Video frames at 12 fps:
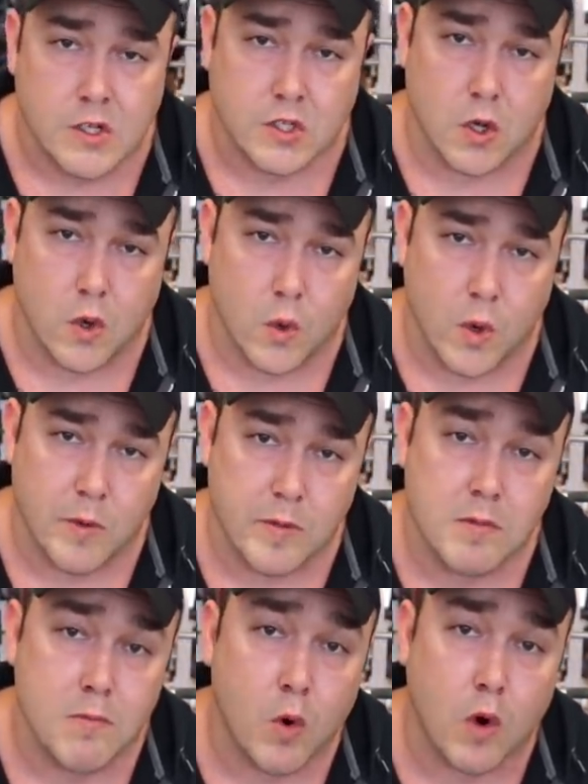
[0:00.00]
So what would
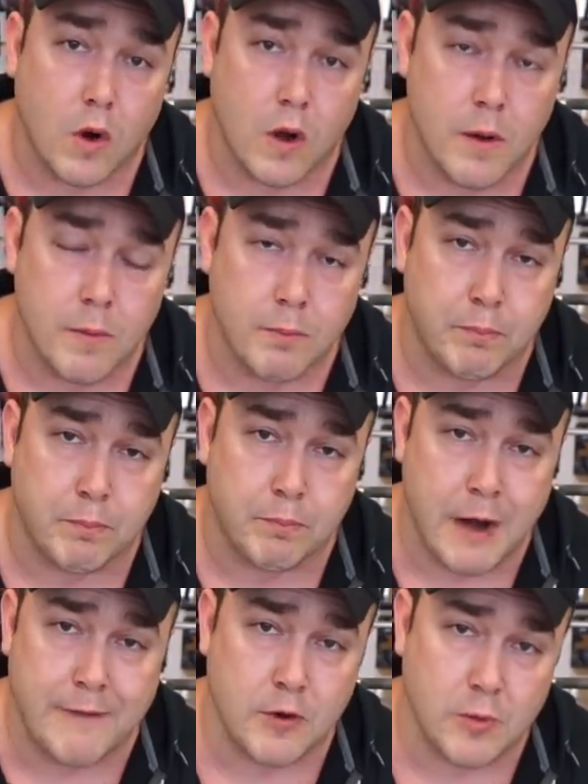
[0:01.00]
be more
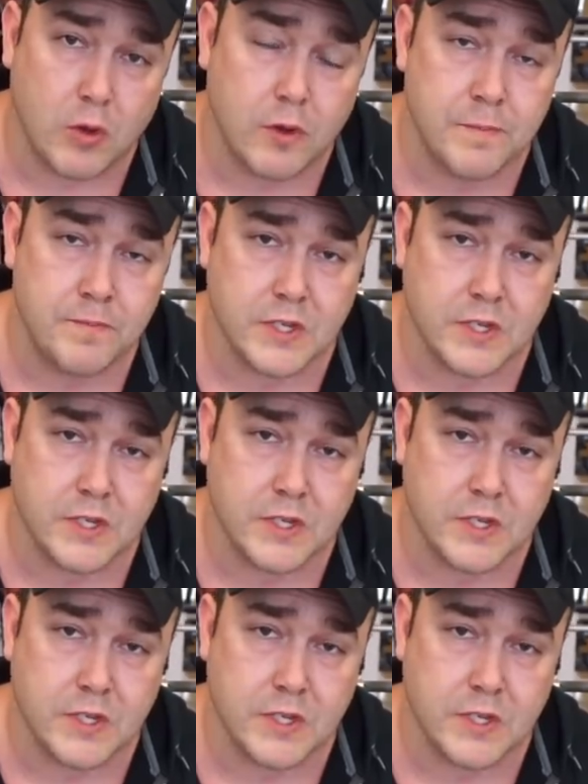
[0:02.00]
preferable